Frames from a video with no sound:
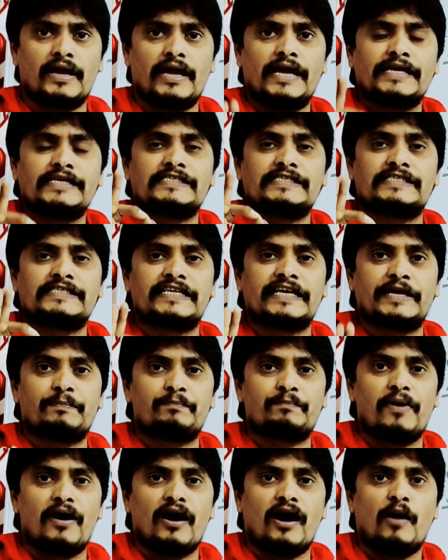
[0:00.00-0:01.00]

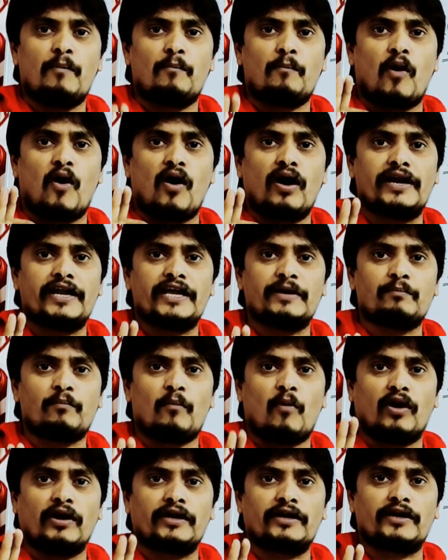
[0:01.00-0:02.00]
sigma bonding
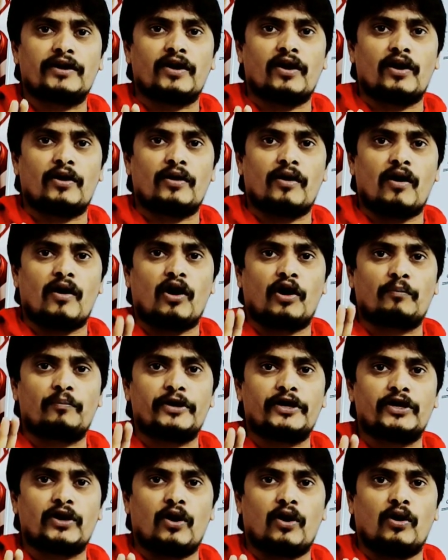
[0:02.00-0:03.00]
molecular
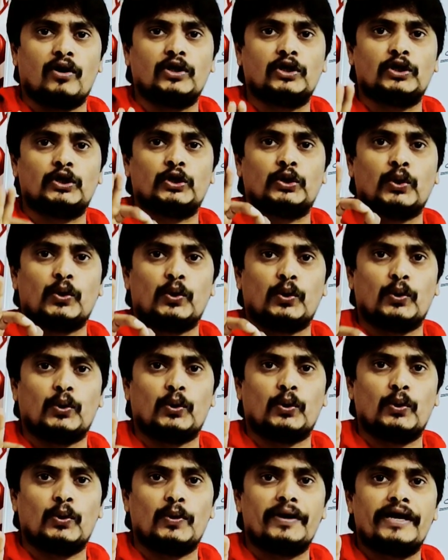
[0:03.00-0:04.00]
orbital
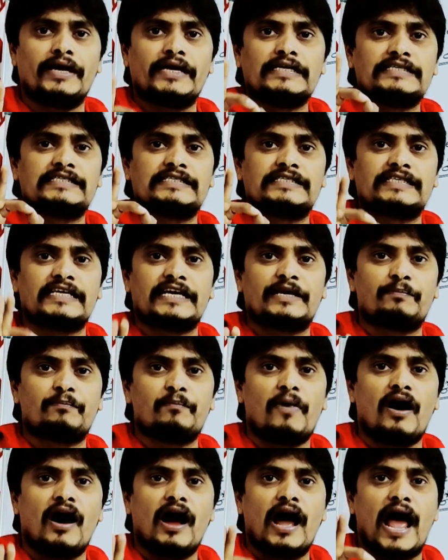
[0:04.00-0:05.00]
to
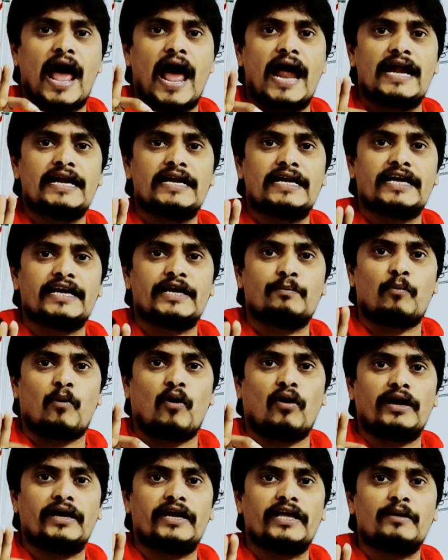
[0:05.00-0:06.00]
sigma
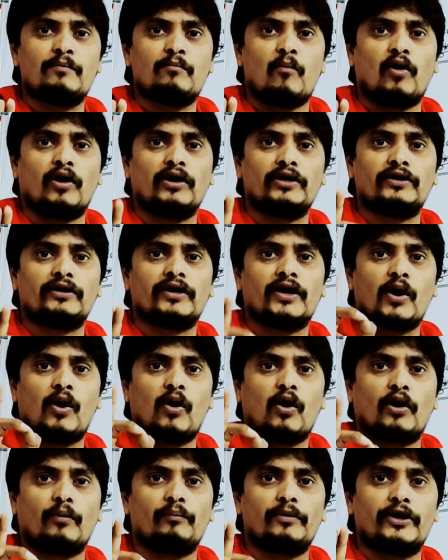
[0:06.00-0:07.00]
antibonding molecular
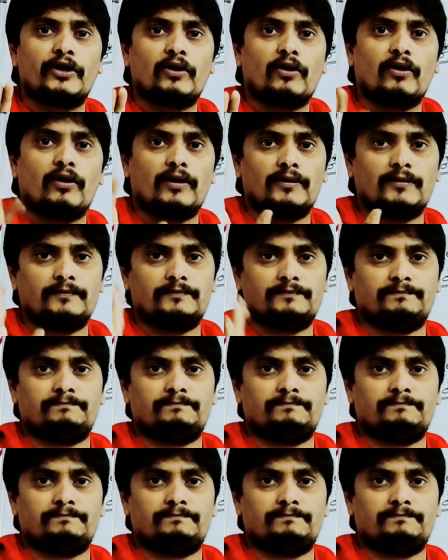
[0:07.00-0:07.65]
orbital.